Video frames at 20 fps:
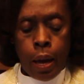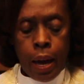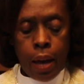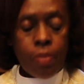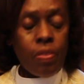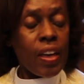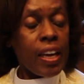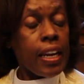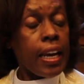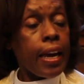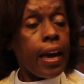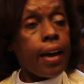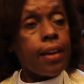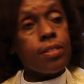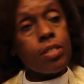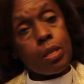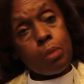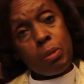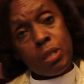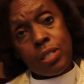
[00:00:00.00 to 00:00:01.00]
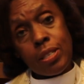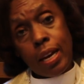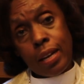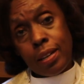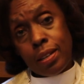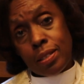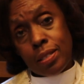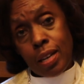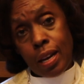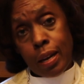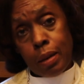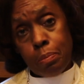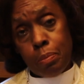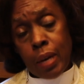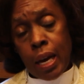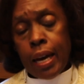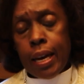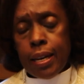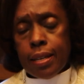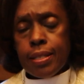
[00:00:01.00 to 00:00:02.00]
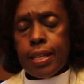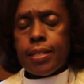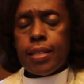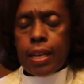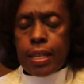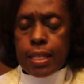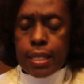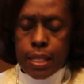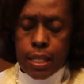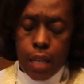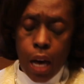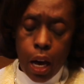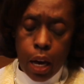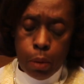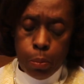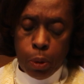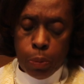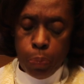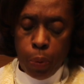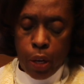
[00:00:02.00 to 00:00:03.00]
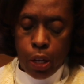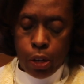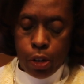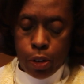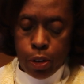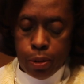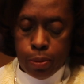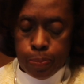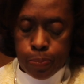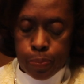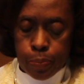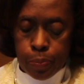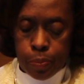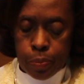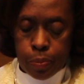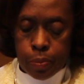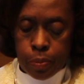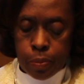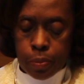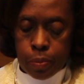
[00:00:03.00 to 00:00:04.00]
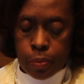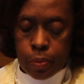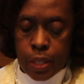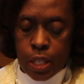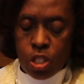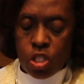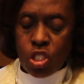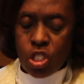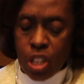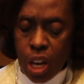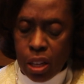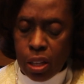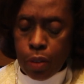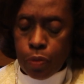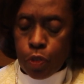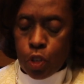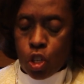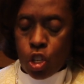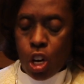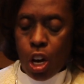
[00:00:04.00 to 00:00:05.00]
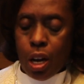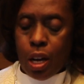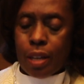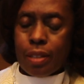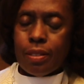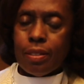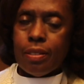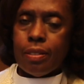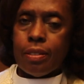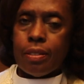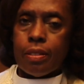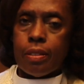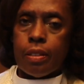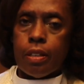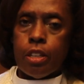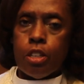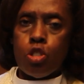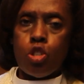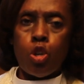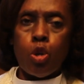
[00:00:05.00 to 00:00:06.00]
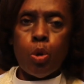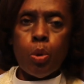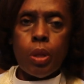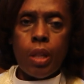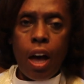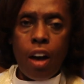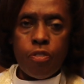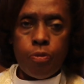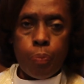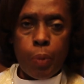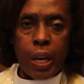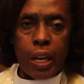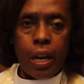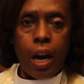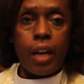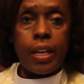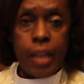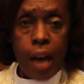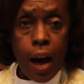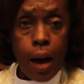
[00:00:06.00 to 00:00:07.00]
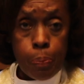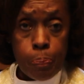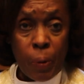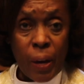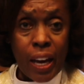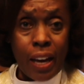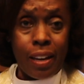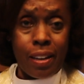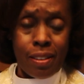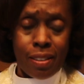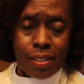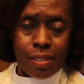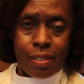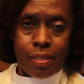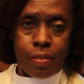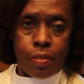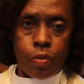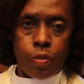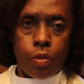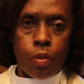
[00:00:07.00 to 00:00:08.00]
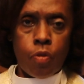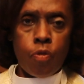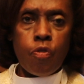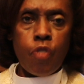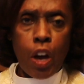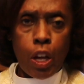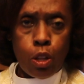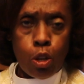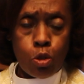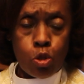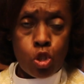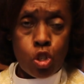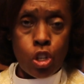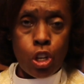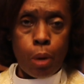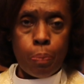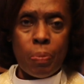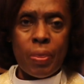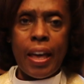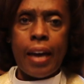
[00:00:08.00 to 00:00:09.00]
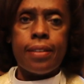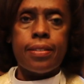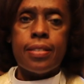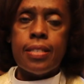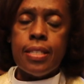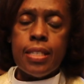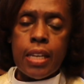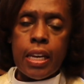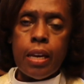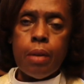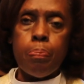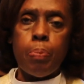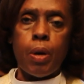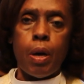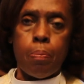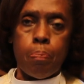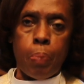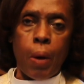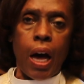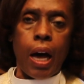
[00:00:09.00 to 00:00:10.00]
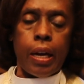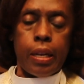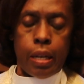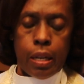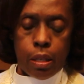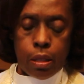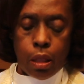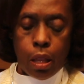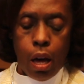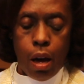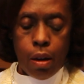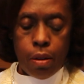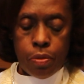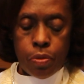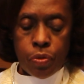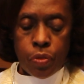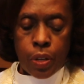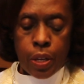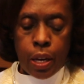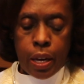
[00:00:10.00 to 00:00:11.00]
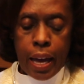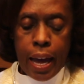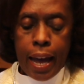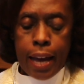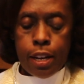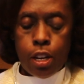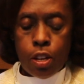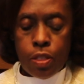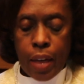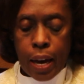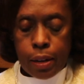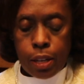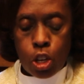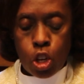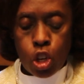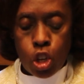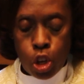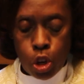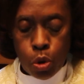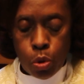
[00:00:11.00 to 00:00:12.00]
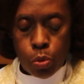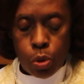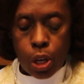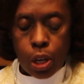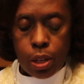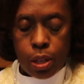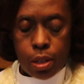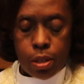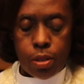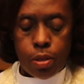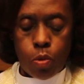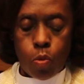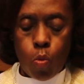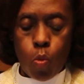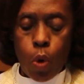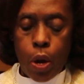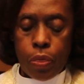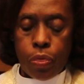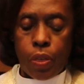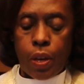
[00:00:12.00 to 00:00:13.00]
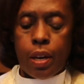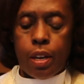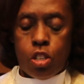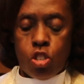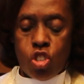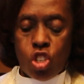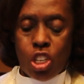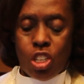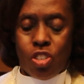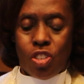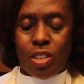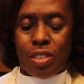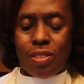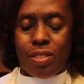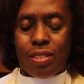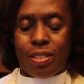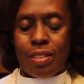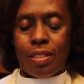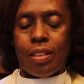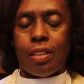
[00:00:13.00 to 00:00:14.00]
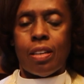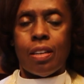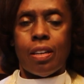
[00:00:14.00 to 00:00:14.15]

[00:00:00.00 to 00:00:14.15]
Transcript: And then he asks him a second time. He says, Simon Peter, son of John, do you love me? Agape, fellowship, that deep abiding love and that union with Jesus.